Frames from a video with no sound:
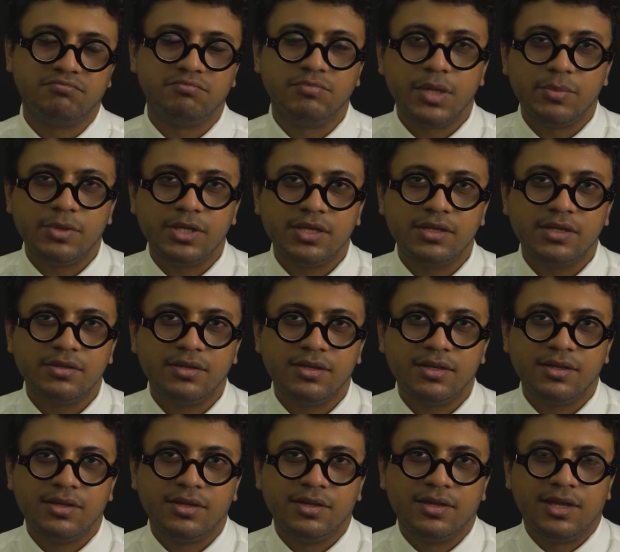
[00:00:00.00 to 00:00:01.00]
maybe
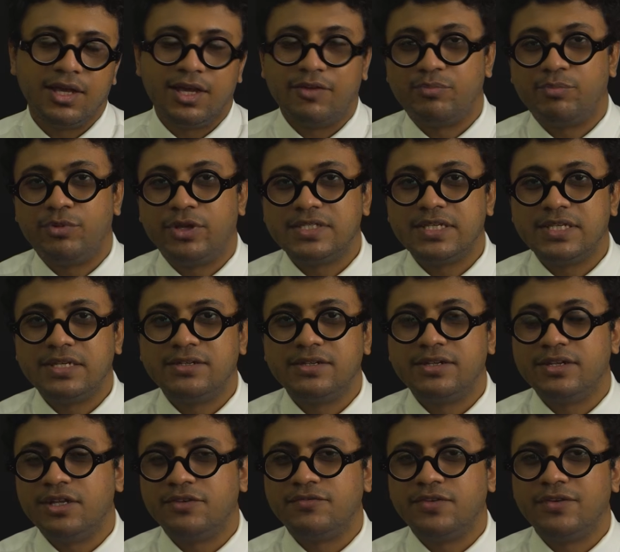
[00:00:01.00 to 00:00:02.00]
I've presented
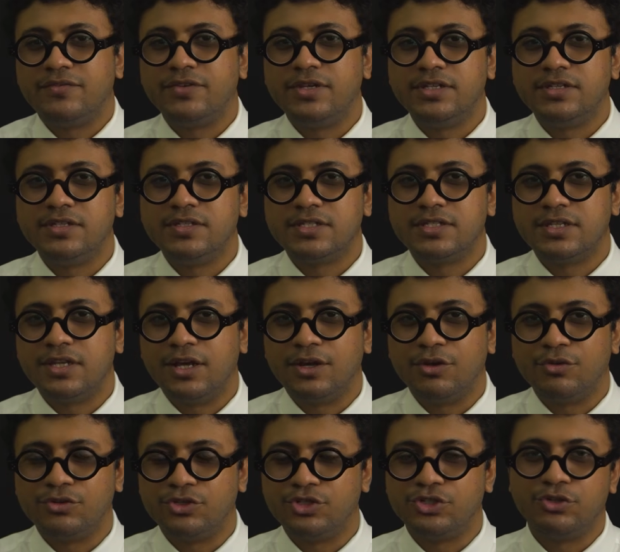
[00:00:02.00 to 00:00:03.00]
enough evidence
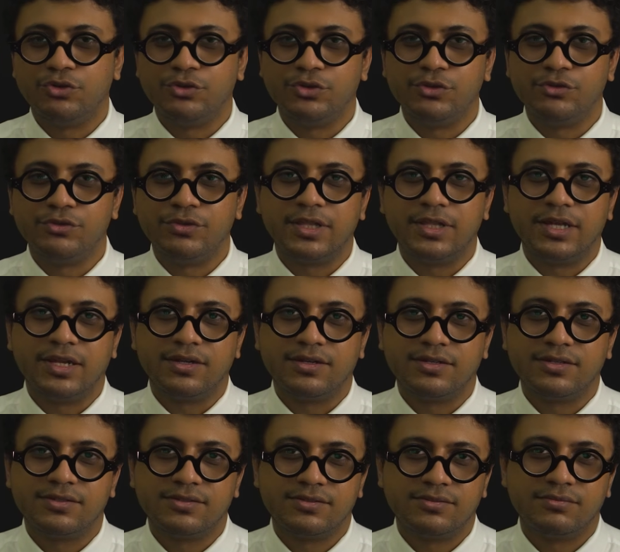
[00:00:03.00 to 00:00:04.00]
now to show you that
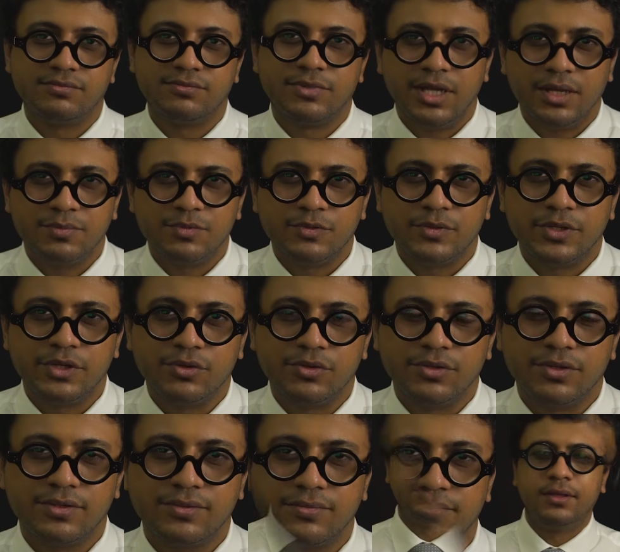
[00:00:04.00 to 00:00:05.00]
perhaps we don't.
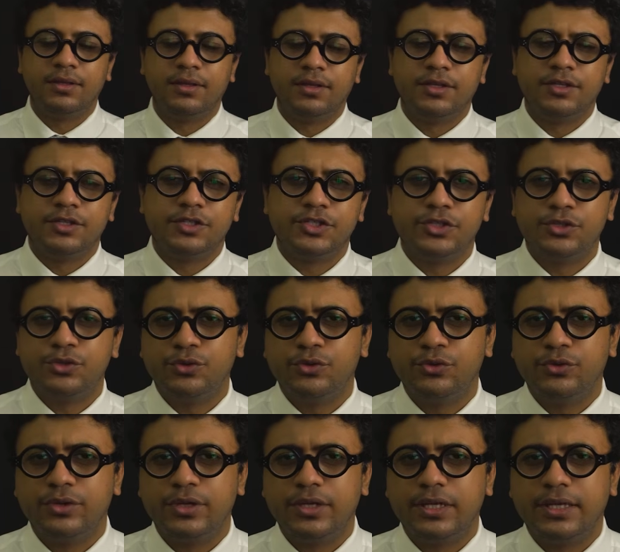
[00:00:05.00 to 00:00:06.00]

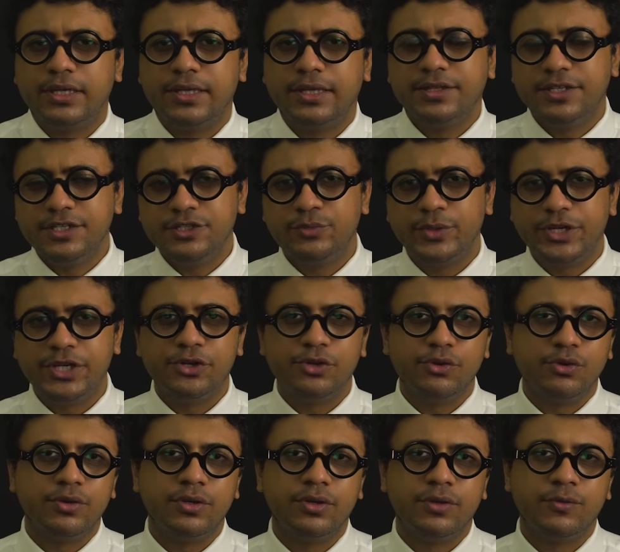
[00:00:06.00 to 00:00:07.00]
So in this
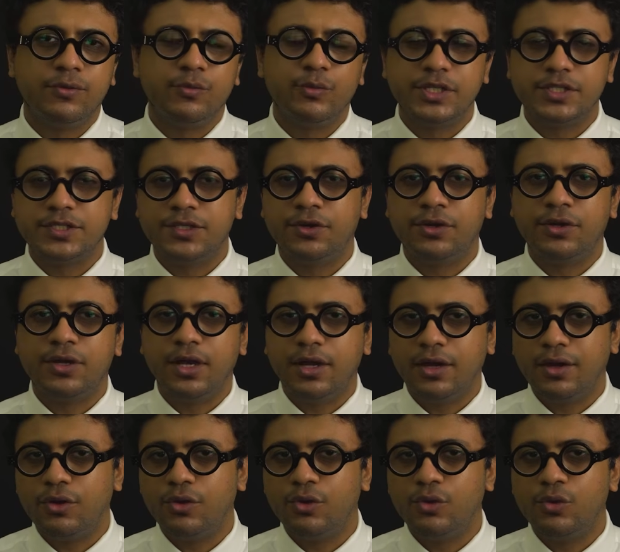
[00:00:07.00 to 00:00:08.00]
video, we saw
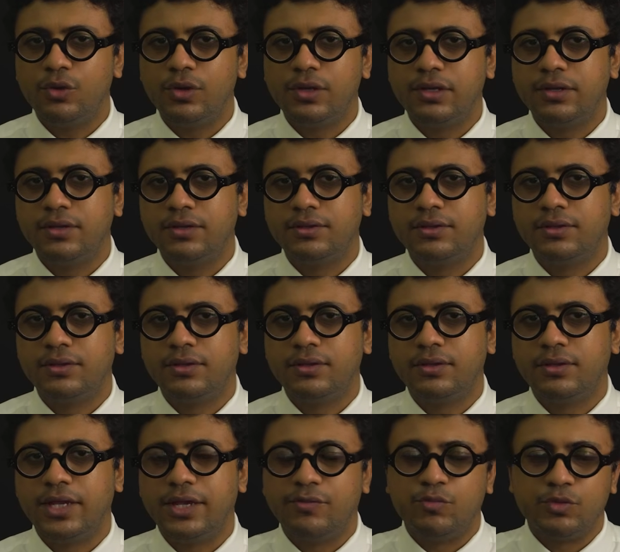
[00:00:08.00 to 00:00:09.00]
how
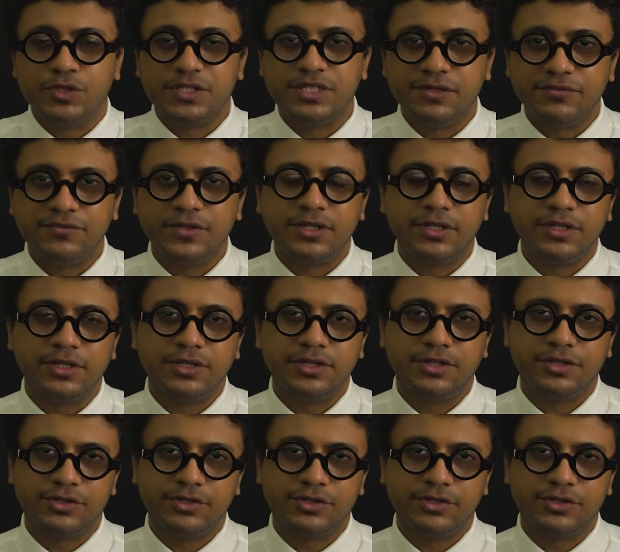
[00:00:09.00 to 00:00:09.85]
it was difficult